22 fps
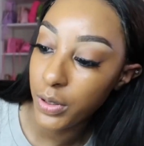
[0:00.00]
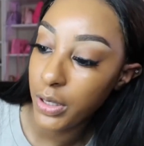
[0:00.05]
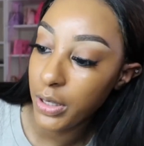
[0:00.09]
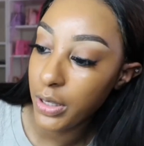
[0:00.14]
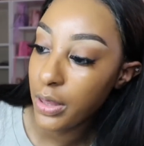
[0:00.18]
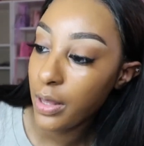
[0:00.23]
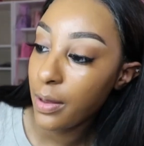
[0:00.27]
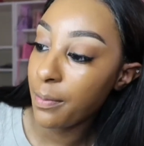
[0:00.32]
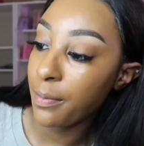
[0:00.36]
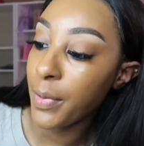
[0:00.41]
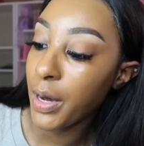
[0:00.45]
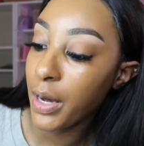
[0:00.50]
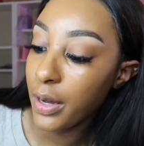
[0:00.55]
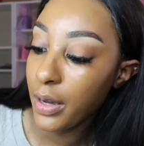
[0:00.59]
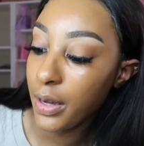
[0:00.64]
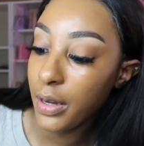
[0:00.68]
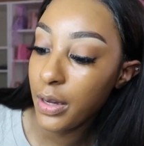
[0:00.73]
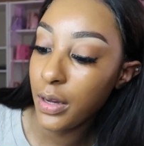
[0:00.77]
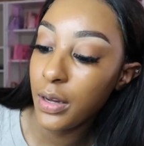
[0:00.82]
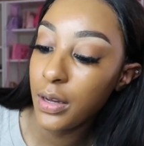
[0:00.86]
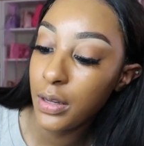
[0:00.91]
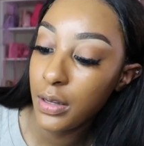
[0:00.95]
with
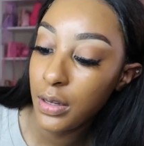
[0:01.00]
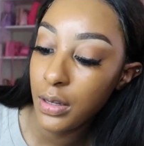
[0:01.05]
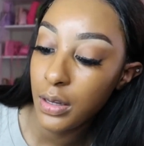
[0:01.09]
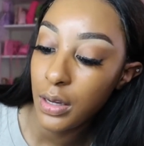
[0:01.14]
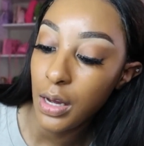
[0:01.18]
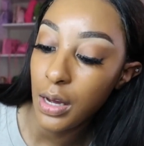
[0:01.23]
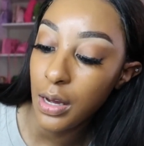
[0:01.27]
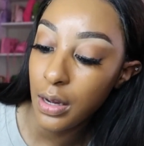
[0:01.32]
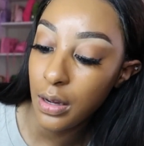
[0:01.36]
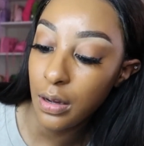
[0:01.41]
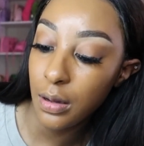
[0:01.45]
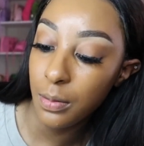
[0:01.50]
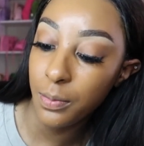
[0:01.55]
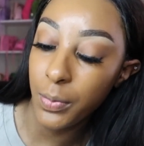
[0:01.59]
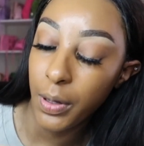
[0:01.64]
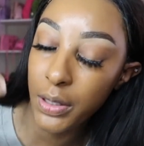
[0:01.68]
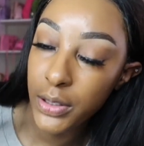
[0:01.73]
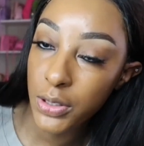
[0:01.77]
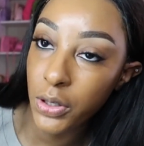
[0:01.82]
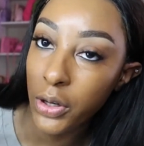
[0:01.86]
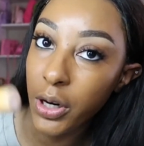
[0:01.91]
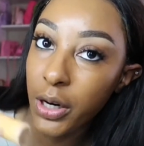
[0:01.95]
my, um,
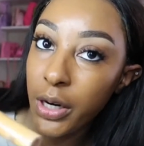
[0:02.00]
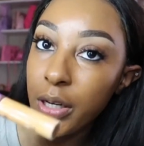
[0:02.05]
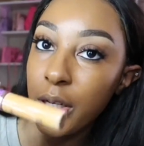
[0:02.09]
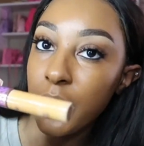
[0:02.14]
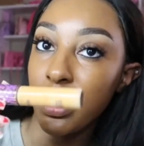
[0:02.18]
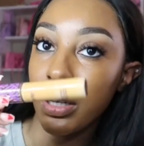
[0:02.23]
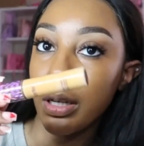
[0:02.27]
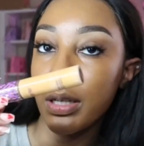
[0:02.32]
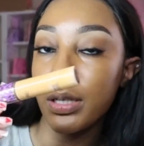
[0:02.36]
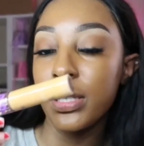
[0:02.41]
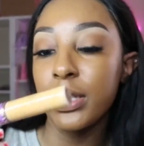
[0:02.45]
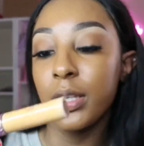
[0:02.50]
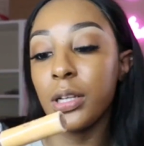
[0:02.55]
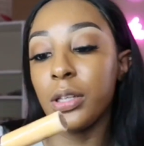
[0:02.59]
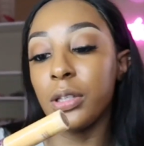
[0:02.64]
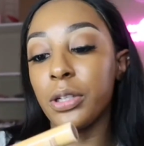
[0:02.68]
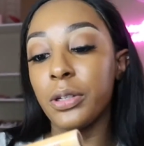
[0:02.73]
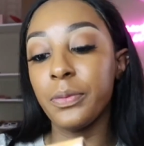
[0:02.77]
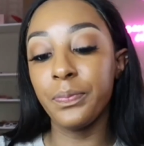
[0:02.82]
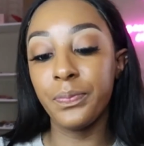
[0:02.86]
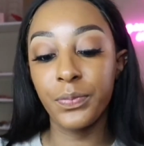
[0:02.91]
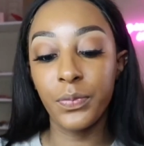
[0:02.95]
my Tarte
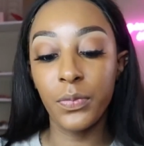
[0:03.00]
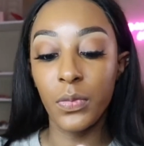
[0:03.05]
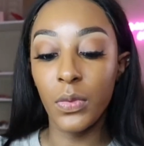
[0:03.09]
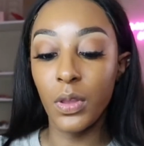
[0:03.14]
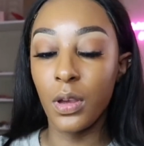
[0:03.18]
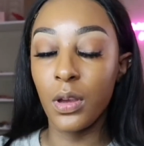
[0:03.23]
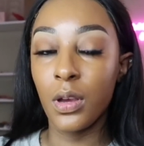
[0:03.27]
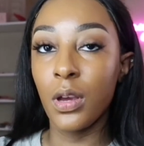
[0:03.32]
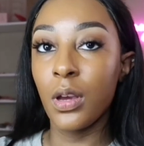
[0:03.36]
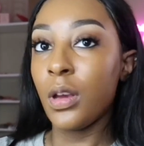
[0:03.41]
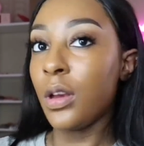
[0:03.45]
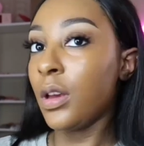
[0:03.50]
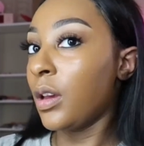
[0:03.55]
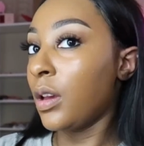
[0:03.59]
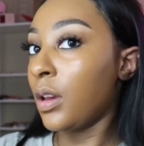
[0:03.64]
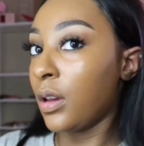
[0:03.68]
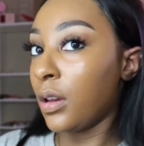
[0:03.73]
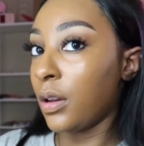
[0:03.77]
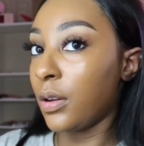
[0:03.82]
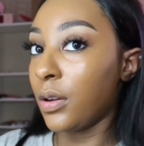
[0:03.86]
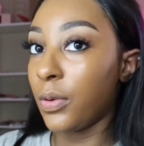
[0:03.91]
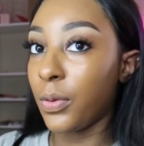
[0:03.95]
concealer
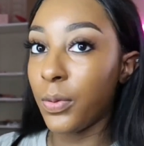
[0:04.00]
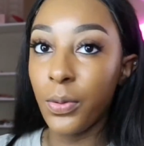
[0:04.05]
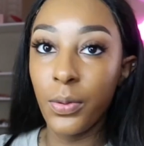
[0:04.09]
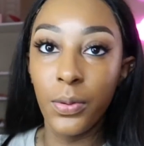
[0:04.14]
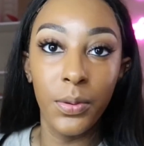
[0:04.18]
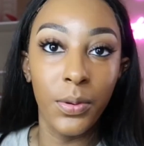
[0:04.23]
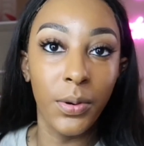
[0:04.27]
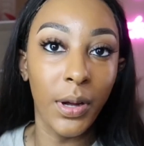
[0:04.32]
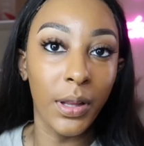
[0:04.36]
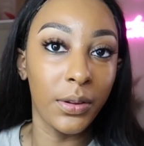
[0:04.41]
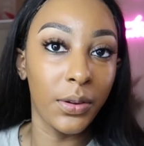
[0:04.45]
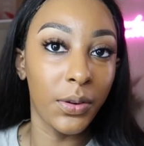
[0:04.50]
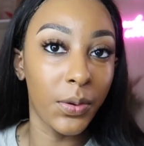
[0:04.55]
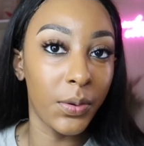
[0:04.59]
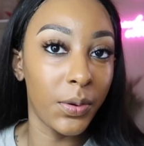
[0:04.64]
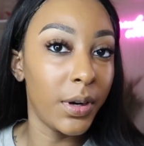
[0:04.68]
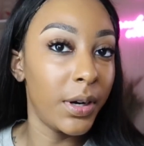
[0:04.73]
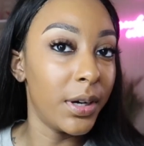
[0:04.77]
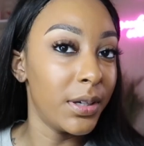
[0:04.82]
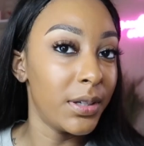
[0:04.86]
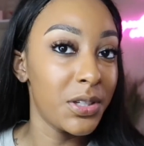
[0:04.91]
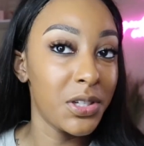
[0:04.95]
Whew, I look
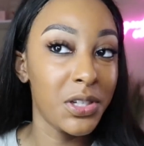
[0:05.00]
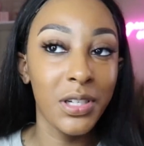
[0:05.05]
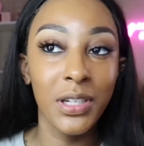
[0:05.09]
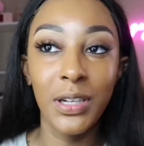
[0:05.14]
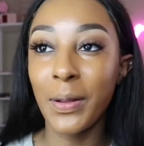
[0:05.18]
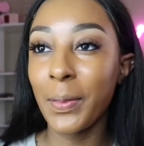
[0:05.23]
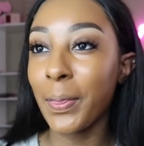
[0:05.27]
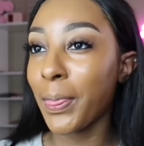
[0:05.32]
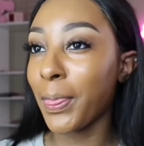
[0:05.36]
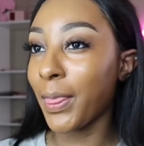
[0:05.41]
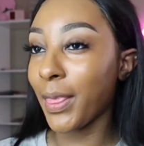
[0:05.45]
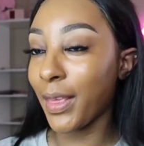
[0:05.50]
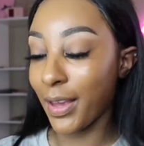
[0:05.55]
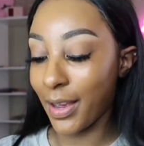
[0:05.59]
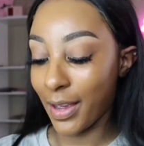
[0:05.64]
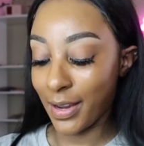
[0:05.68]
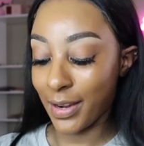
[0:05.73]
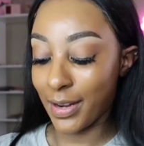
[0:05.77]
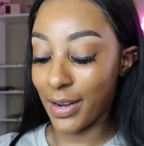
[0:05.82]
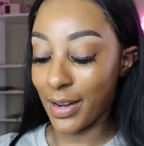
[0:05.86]
orange How